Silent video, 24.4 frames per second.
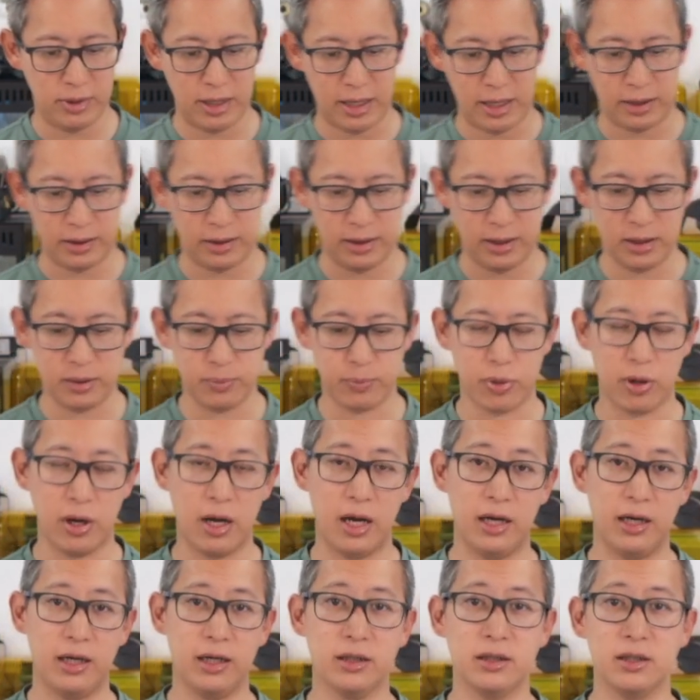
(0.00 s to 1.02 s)
that this
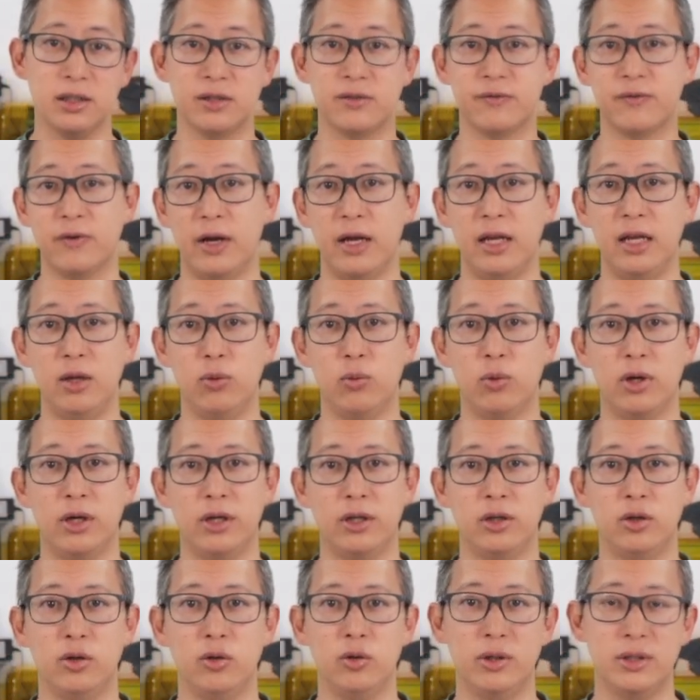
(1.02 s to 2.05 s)
product is for
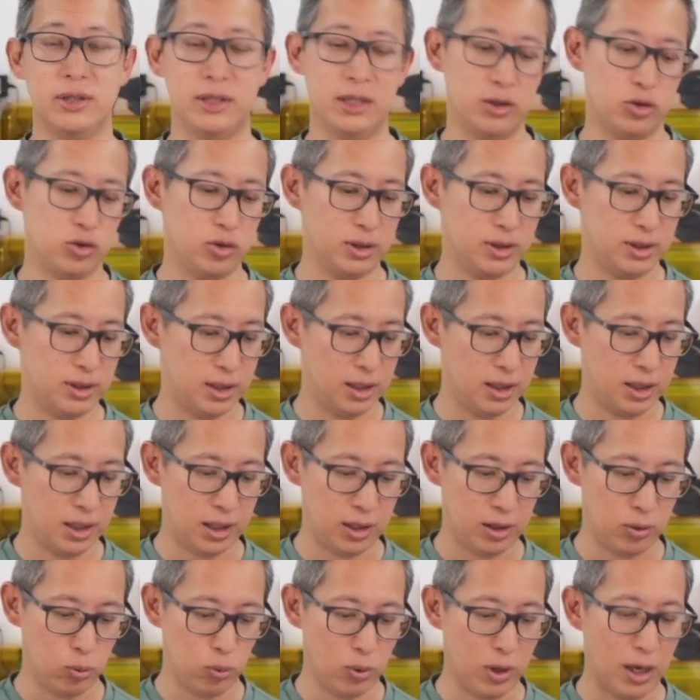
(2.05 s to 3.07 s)
anyone who is interested
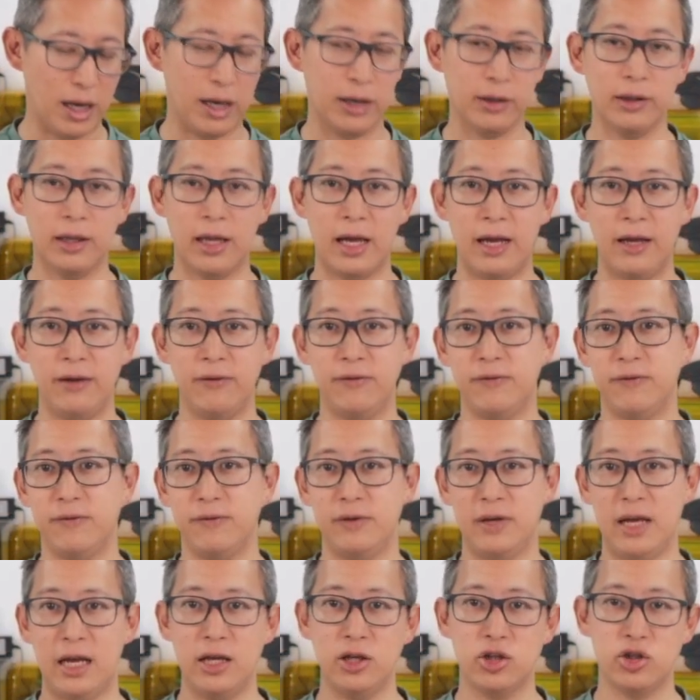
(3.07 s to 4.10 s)
in wildlife,
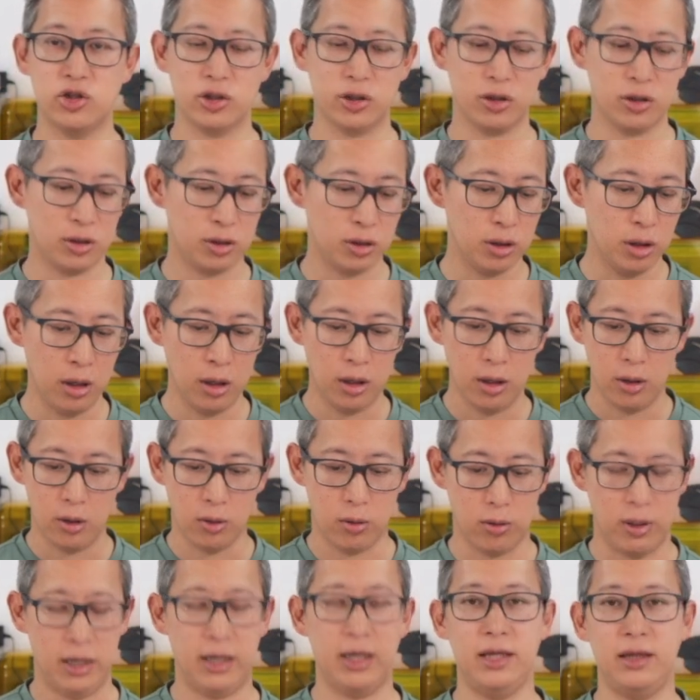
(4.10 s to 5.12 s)
nature,
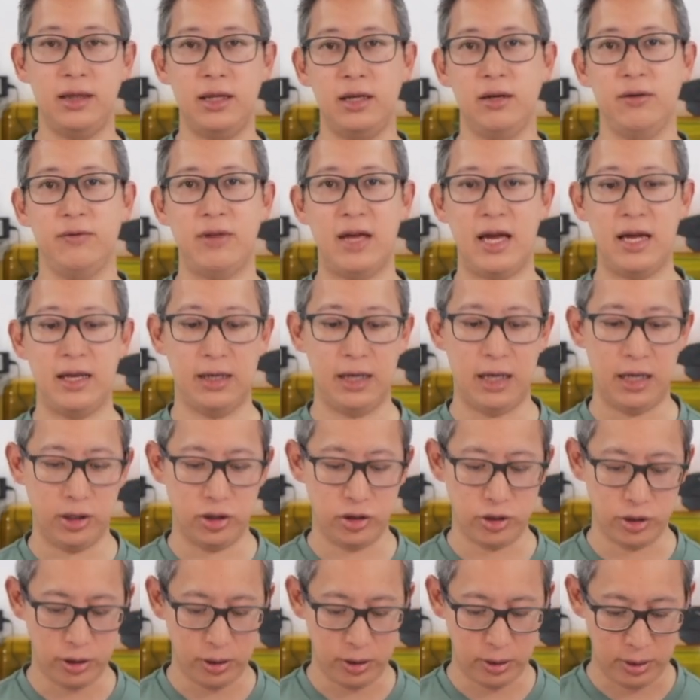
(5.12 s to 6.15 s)
or anything of that
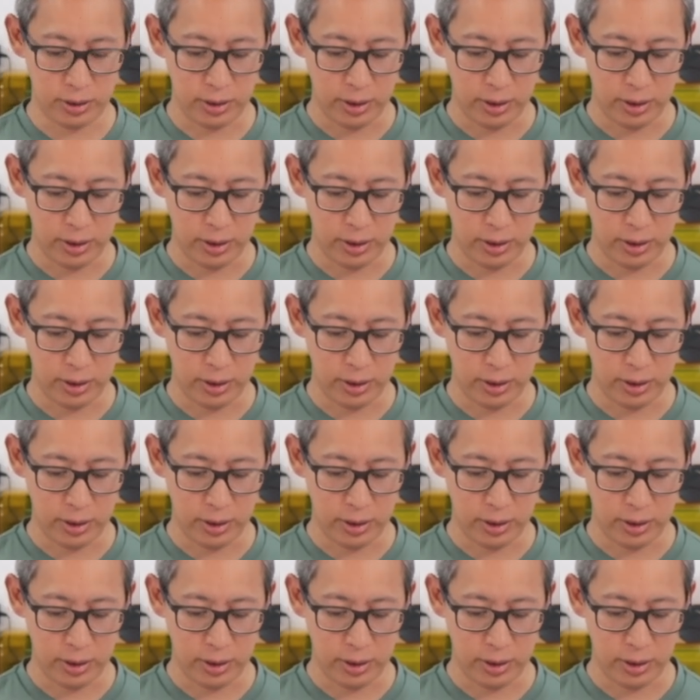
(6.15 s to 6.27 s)
nature.